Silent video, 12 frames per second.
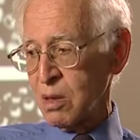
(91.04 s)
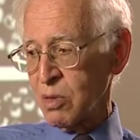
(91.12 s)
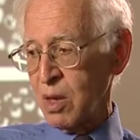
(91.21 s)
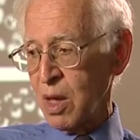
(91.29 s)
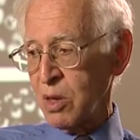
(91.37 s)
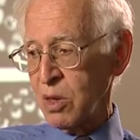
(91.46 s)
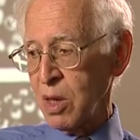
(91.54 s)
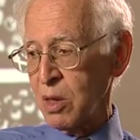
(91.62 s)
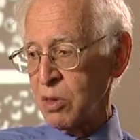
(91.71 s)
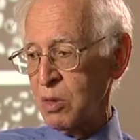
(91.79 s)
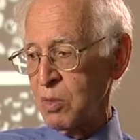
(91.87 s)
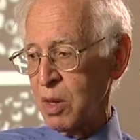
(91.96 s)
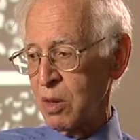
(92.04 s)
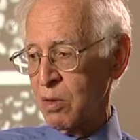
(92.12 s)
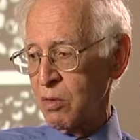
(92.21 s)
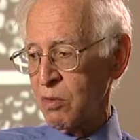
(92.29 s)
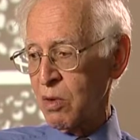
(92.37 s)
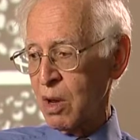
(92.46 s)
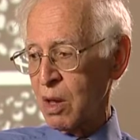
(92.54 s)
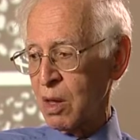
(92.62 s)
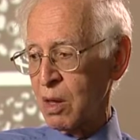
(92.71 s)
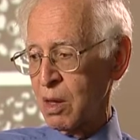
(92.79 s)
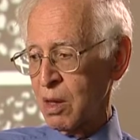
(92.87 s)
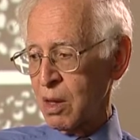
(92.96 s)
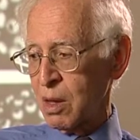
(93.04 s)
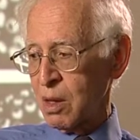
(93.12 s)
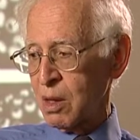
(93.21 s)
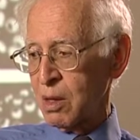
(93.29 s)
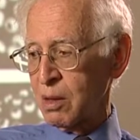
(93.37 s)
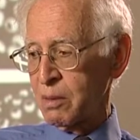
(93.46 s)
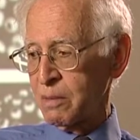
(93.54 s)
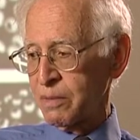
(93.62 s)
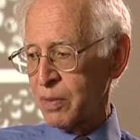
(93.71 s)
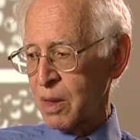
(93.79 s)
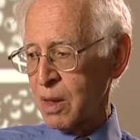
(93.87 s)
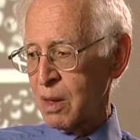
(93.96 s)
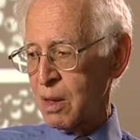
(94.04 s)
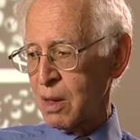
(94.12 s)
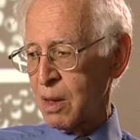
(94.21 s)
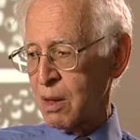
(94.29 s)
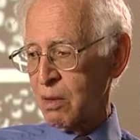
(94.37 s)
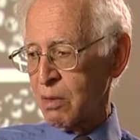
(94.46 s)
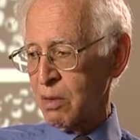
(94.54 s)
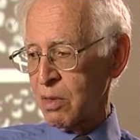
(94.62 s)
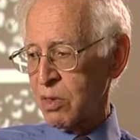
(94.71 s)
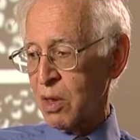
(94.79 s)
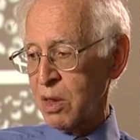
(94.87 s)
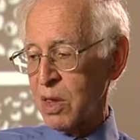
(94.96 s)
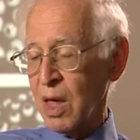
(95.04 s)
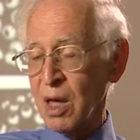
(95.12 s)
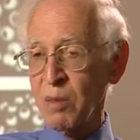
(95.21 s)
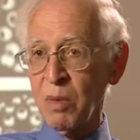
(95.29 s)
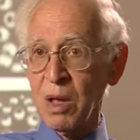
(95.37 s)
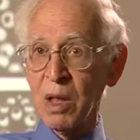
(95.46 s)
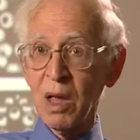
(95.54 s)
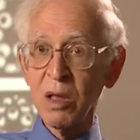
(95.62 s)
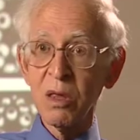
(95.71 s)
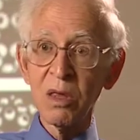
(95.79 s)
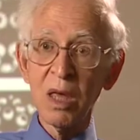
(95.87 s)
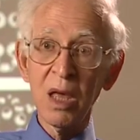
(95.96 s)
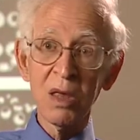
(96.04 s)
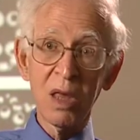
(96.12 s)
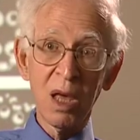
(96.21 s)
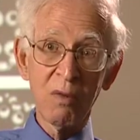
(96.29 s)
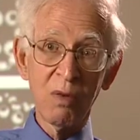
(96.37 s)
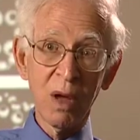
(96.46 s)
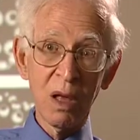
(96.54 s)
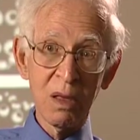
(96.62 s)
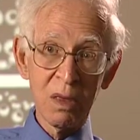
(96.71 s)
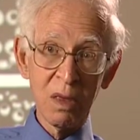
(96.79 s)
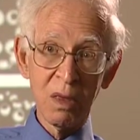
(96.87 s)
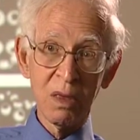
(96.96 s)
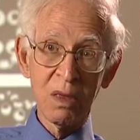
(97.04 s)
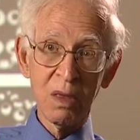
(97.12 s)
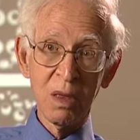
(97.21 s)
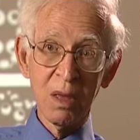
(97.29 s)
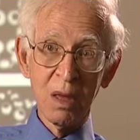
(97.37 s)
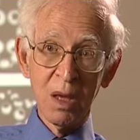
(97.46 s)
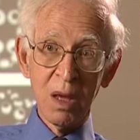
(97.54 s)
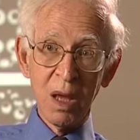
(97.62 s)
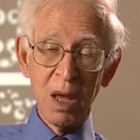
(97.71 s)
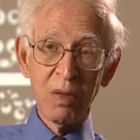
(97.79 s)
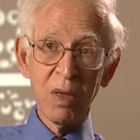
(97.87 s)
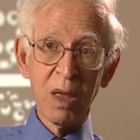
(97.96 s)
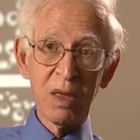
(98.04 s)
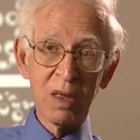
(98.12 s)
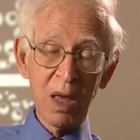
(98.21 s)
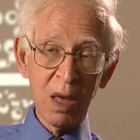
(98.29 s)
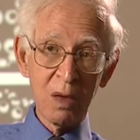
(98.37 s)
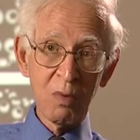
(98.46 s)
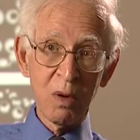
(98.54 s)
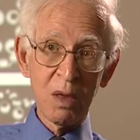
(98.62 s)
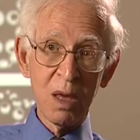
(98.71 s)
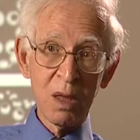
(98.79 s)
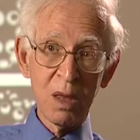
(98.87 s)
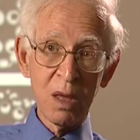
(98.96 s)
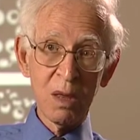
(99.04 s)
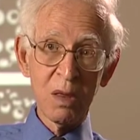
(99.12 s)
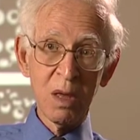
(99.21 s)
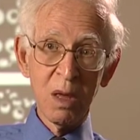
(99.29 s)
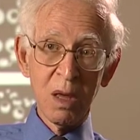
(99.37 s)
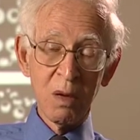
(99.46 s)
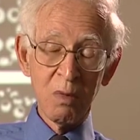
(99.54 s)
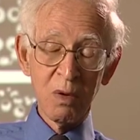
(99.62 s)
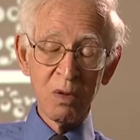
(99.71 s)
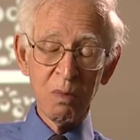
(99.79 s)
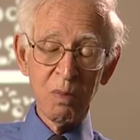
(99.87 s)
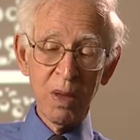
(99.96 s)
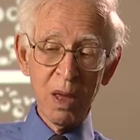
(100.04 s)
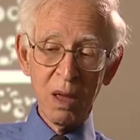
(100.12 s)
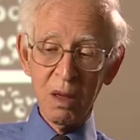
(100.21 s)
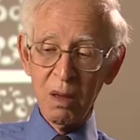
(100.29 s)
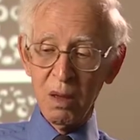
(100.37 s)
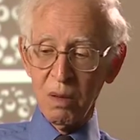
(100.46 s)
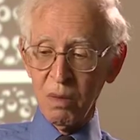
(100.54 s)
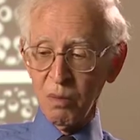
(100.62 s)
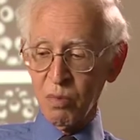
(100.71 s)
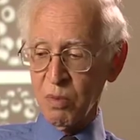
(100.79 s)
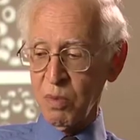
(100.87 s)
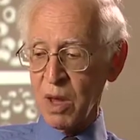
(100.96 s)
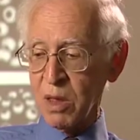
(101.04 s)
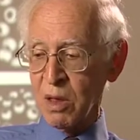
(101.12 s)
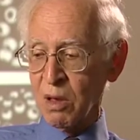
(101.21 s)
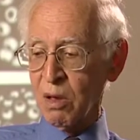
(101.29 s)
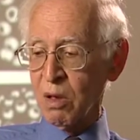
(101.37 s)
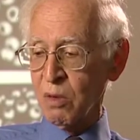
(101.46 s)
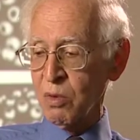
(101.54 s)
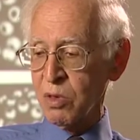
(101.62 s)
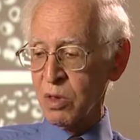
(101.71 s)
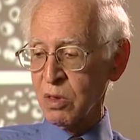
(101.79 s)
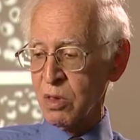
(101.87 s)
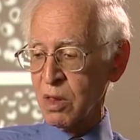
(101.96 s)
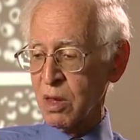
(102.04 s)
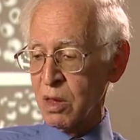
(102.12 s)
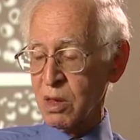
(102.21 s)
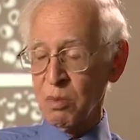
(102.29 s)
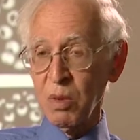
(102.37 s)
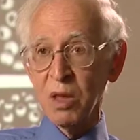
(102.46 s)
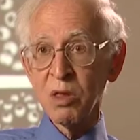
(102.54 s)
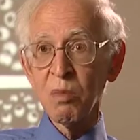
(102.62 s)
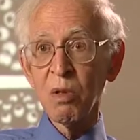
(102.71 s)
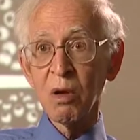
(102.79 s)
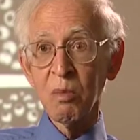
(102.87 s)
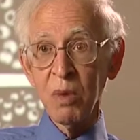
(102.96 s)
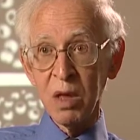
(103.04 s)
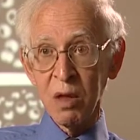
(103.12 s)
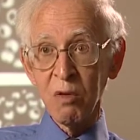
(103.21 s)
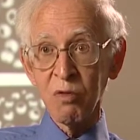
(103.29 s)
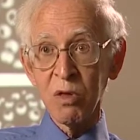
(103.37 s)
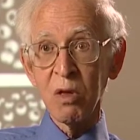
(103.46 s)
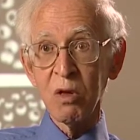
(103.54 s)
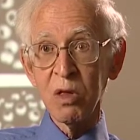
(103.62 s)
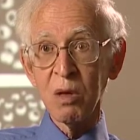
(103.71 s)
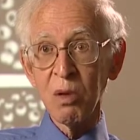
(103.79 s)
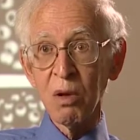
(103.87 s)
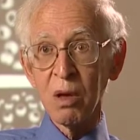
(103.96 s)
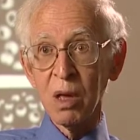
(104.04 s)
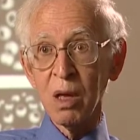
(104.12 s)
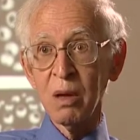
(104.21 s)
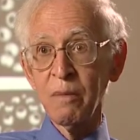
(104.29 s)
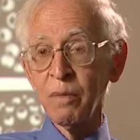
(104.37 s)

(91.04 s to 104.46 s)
the antihistamine drug um, uh, Tagamet, later Zantac, for ulcers. And the second one he did was a uh, propranolol, which is a beta blocker, beta adrenergic blocker.